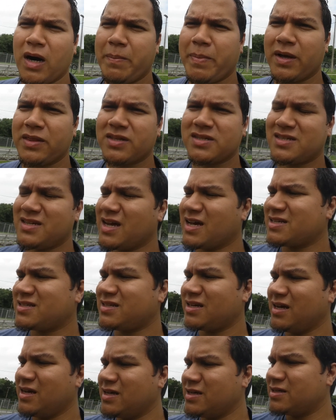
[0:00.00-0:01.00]
about this
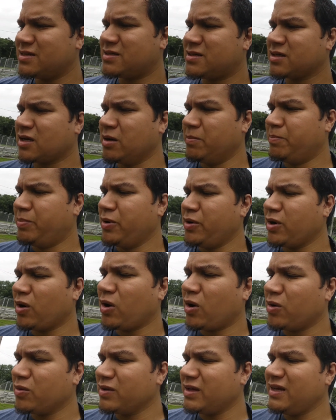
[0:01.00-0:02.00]
nest is Kabuto
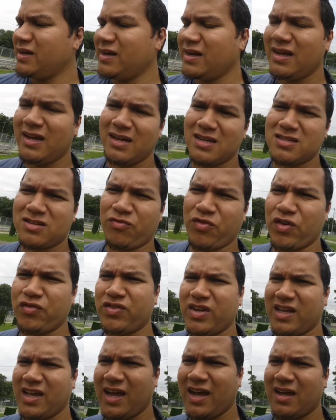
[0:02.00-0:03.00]
only needs
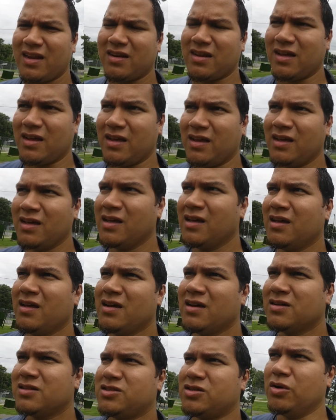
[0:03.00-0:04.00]
50 candy
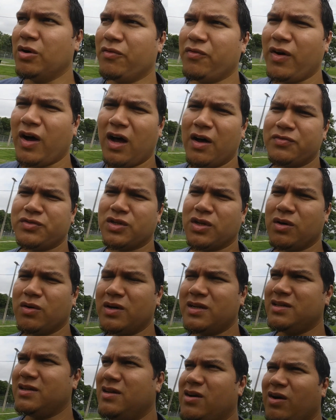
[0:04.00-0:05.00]
to evolve, so
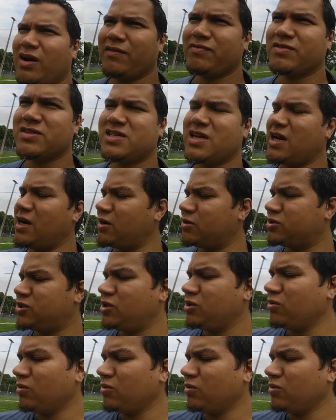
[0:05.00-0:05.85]
it, you don't have to stay here too